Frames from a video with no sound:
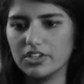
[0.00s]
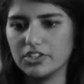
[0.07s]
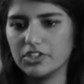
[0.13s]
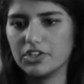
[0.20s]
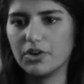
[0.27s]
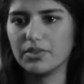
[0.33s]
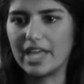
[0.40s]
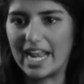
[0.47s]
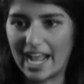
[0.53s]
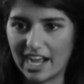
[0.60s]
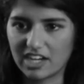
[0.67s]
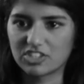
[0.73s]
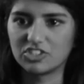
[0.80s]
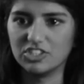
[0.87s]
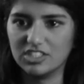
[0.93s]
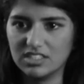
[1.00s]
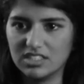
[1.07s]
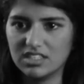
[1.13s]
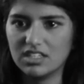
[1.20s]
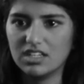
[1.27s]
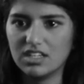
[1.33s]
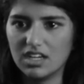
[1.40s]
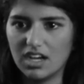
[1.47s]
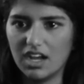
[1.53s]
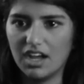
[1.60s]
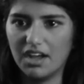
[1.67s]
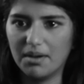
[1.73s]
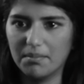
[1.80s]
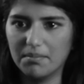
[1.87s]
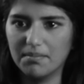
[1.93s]
that action,
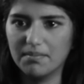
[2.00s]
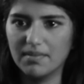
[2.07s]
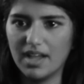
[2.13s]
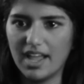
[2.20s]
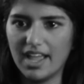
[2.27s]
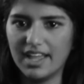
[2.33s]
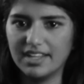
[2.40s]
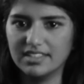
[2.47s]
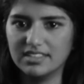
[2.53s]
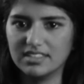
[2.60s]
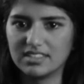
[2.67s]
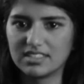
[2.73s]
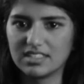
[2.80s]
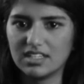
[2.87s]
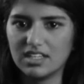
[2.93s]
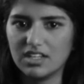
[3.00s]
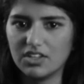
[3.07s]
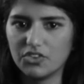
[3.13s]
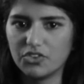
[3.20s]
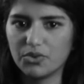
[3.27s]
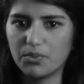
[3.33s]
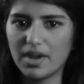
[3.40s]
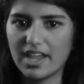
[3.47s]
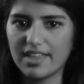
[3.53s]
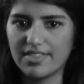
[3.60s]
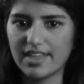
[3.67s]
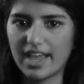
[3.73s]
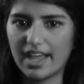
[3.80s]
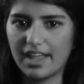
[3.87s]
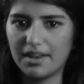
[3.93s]
and the way
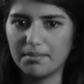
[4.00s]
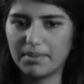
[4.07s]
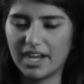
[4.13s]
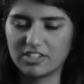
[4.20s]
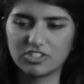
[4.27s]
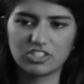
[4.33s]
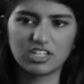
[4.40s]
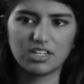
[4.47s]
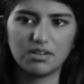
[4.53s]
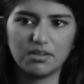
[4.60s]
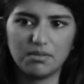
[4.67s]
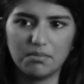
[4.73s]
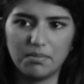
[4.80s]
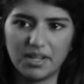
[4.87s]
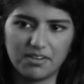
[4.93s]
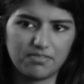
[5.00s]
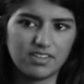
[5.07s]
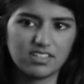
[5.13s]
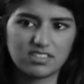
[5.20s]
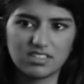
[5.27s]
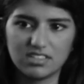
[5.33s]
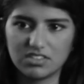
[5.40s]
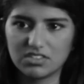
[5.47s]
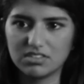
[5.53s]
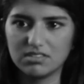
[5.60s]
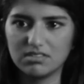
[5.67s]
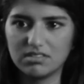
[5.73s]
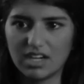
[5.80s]
that passion can manifest into